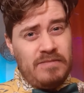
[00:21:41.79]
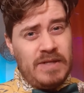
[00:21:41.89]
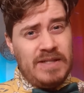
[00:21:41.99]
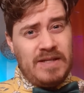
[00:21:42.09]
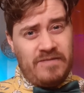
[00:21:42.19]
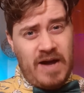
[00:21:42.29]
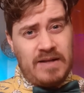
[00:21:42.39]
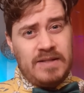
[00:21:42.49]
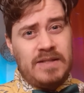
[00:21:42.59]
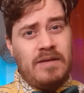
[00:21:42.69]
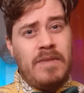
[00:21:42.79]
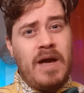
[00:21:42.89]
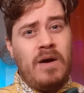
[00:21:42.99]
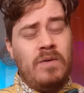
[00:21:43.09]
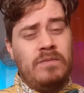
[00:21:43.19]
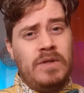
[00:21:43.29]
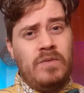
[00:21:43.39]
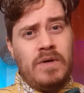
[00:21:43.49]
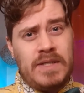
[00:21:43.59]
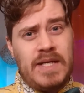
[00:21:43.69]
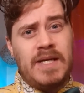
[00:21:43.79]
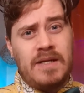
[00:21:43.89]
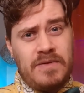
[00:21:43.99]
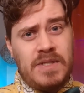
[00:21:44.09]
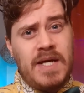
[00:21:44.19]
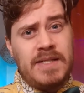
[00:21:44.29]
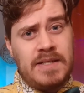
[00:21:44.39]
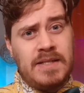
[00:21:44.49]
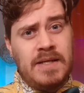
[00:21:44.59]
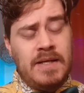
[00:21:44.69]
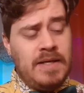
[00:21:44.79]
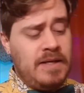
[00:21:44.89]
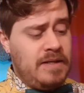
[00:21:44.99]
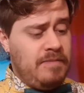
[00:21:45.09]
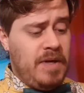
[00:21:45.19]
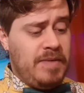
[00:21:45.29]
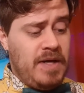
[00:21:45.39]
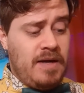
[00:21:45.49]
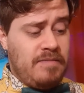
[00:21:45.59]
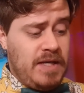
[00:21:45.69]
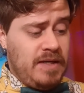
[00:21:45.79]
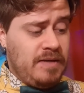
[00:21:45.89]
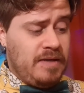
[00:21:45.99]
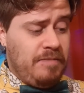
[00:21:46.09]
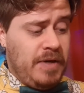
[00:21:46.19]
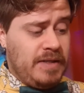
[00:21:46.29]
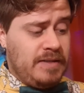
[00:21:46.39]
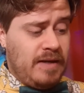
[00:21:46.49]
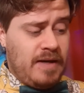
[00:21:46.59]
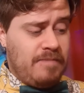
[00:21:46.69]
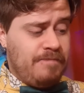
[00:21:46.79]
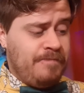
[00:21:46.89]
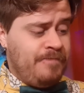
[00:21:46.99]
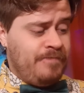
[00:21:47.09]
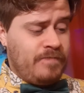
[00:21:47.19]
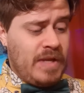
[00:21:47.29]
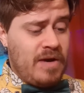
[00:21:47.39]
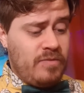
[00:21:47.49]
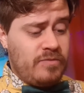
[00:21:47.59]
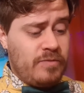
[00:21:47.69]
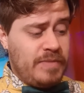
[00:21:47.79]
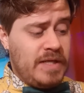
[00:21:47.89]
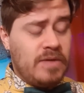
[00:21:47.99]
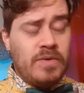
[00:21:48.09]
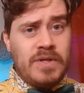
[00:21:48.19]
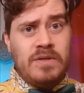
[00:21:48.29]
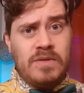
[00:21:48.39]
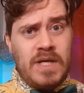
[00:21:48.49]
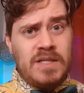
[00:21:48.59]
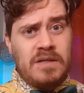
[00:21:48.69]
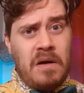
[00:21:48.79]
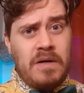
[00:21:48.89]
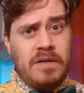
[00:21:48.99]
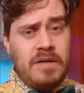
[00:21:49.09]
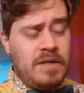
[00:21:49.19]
It's invalid somehow. You want to take another test. Maybe not immediately, but I would repeat it with a new test card.